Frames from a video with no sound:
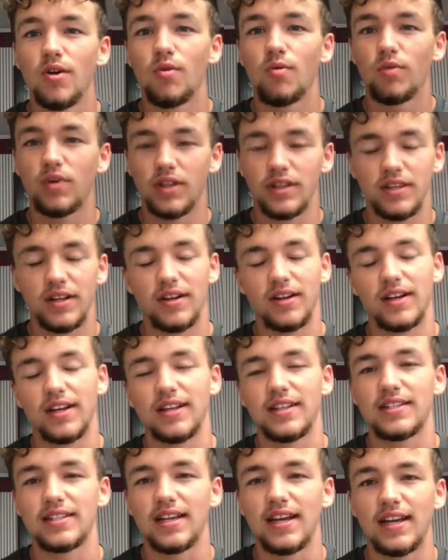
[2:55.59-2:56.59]
what they're going
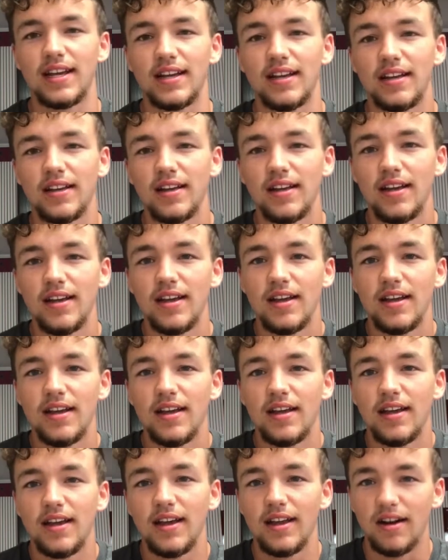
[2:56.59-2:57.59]
to take,
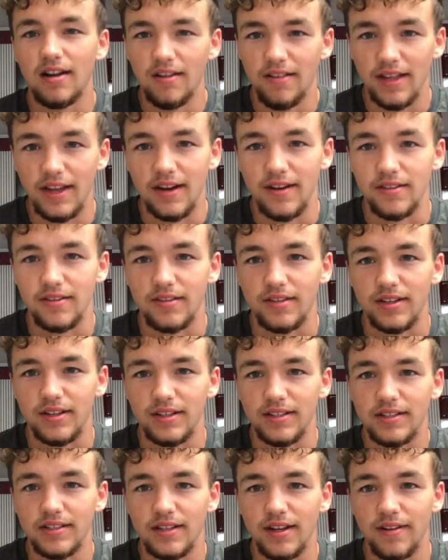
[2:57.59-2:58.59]
and all that other
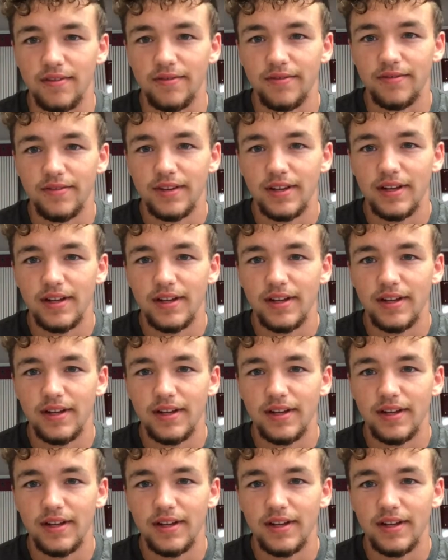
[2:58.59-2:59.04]
good stuff.